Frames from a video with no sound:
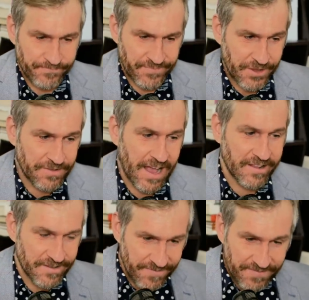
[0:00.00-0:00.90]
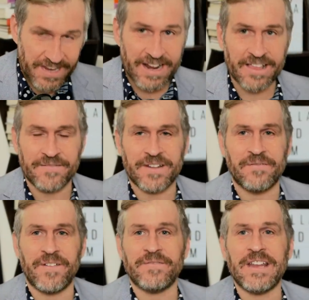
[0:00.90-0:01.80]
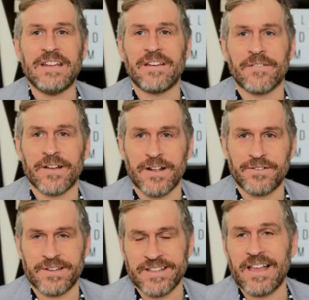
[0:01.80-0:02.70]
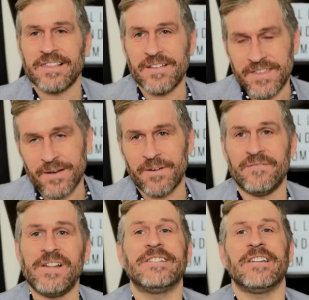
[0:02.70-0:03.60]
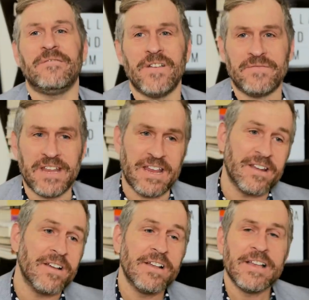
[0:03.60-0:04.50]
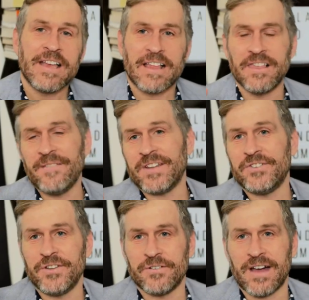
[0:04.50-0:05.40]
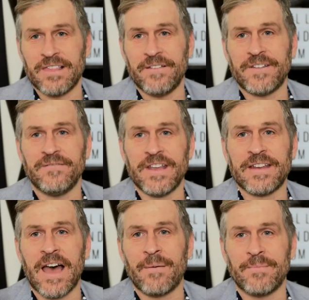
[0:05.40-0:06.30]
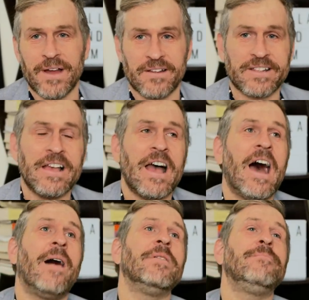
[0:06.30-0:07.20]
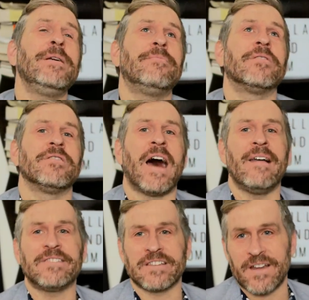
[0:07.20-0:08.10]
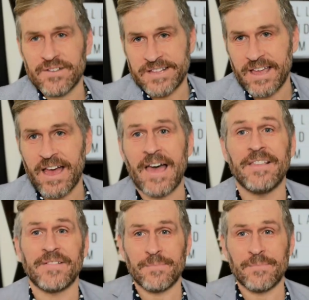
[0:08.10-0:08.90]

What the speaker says: 2015, I lived in 15 different countries, not lived there, but visited 15, lived in two. I lived in Vietnam and Paris. How many people in their lives can ever say I lived in